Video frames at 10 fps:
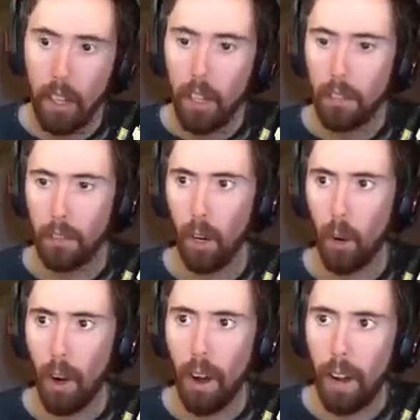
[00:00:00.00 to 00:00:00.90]

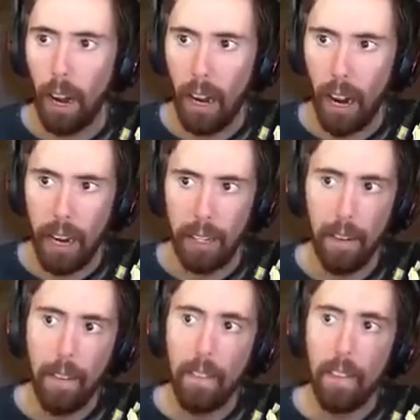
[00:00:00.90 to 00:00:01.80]
So
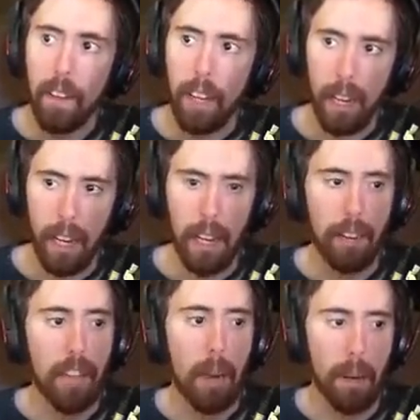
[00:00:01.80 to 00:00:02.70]

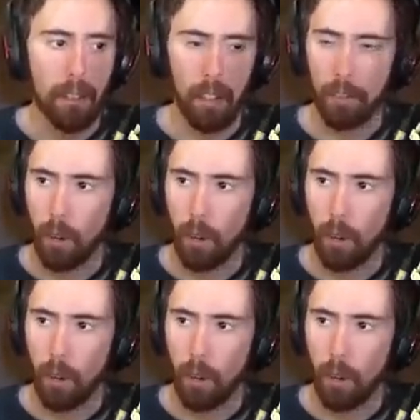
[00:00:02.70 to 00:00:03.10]
if that makes sense.